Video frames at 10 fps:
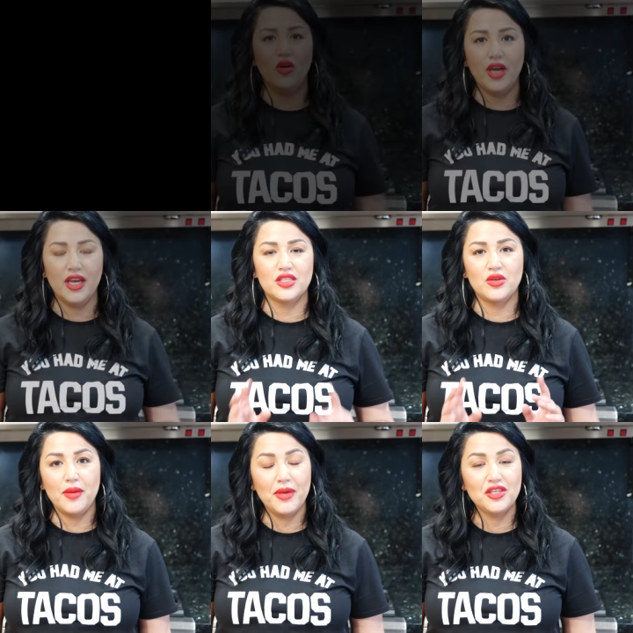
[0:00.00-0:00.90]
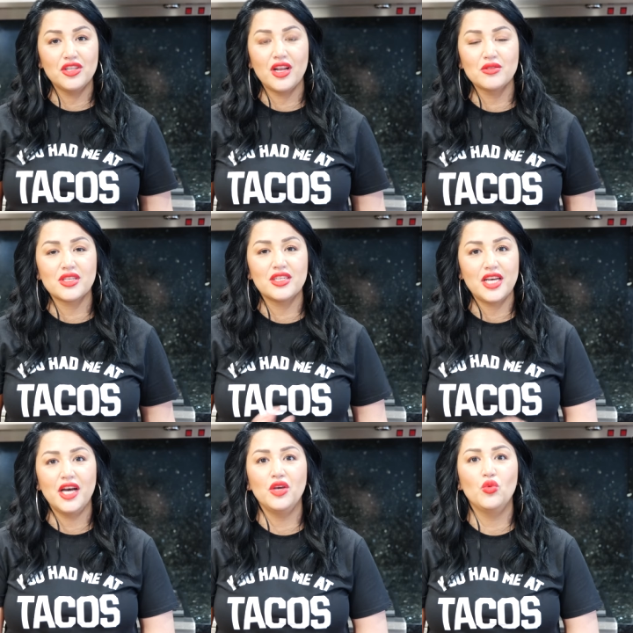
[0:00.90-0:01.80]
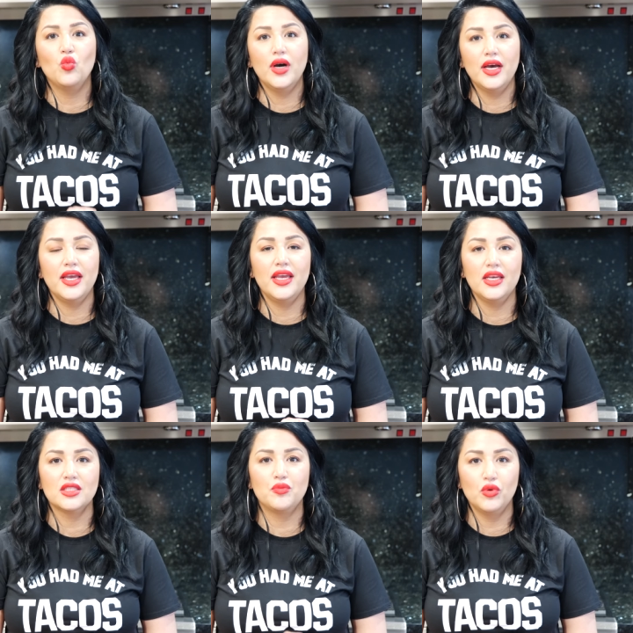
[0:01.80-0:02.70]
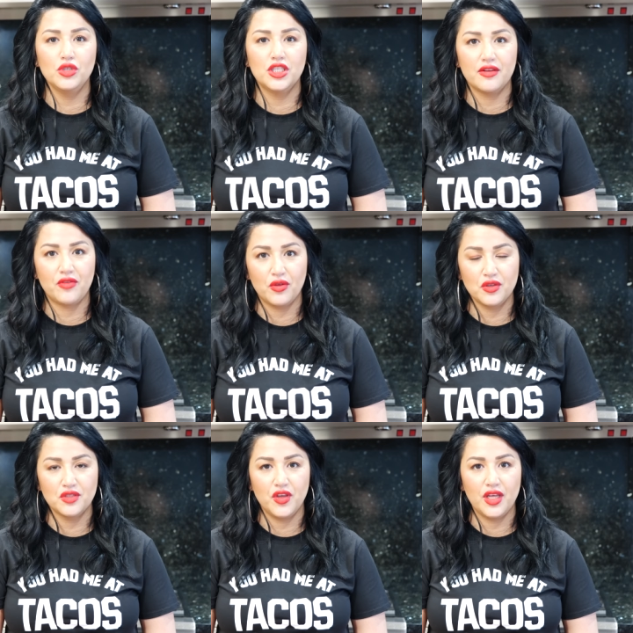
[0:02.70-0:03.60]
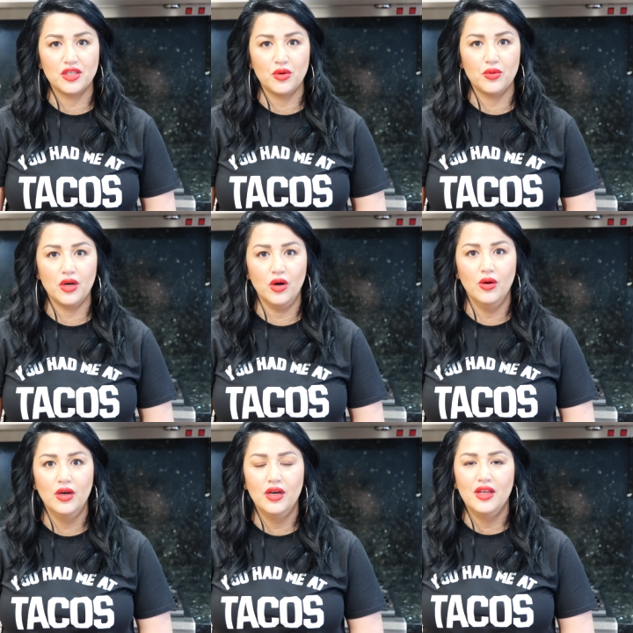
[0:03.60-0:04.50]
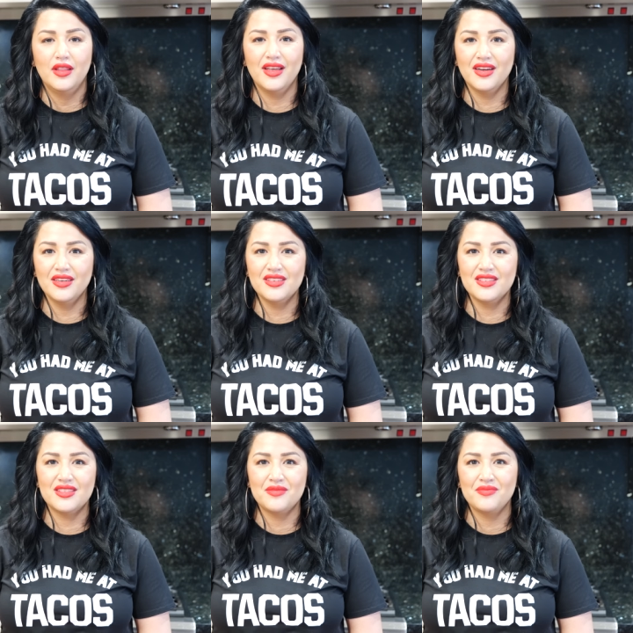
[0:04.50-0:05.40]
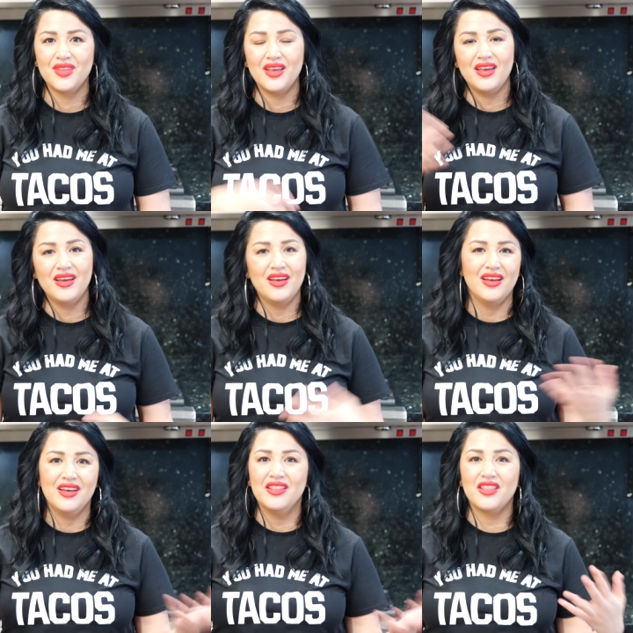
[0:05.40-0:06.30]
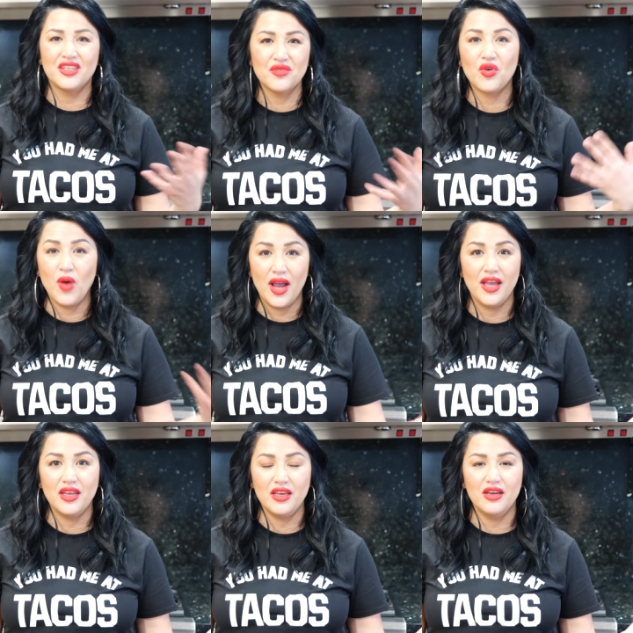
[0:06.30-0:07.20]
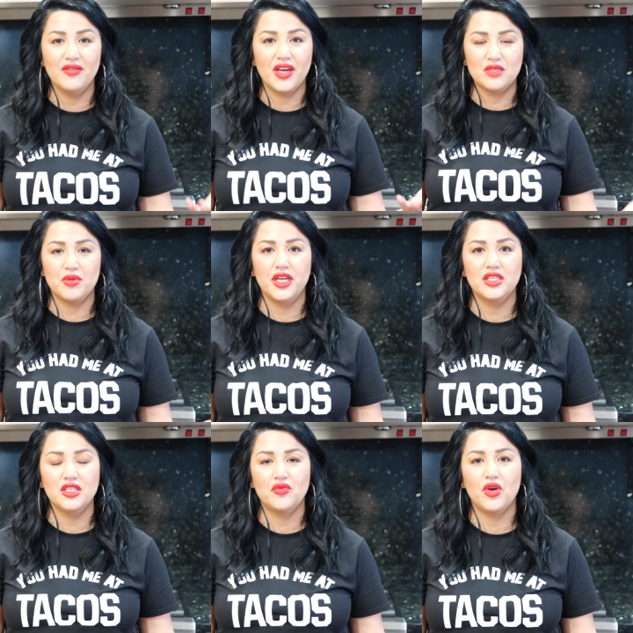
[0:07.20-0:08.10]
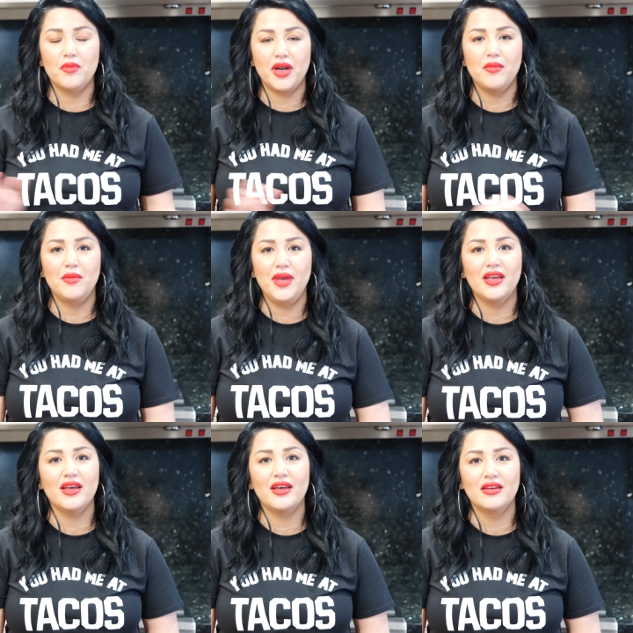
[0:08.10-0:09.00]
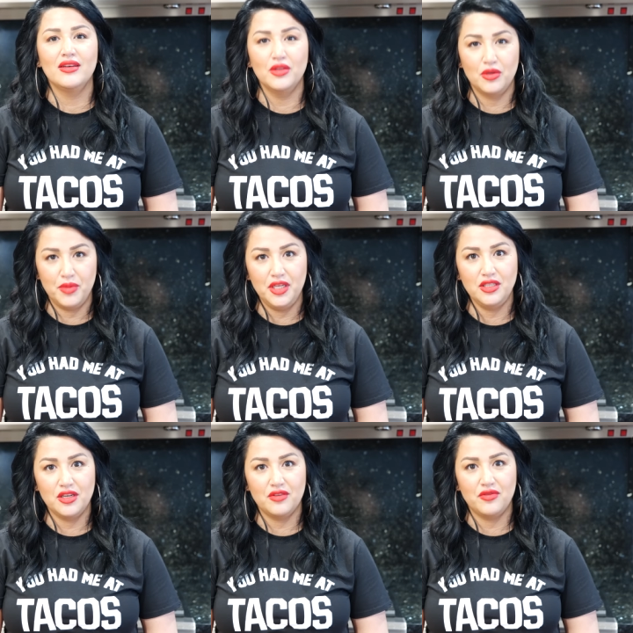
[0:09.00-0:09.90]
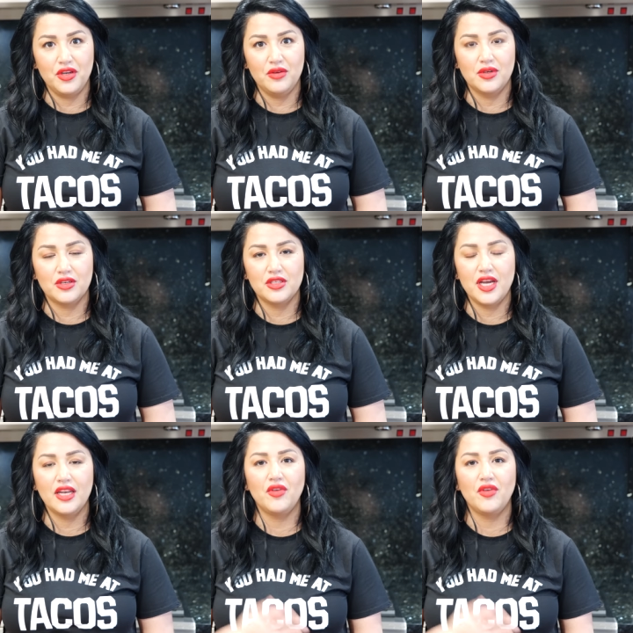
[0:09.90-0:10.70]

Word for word: Okay, so I mentioned that I was going to tell you what is buche for those of you that don't know. There's there's a variety of explanations for it, but I'm going to make it a little bit easier for you to understand.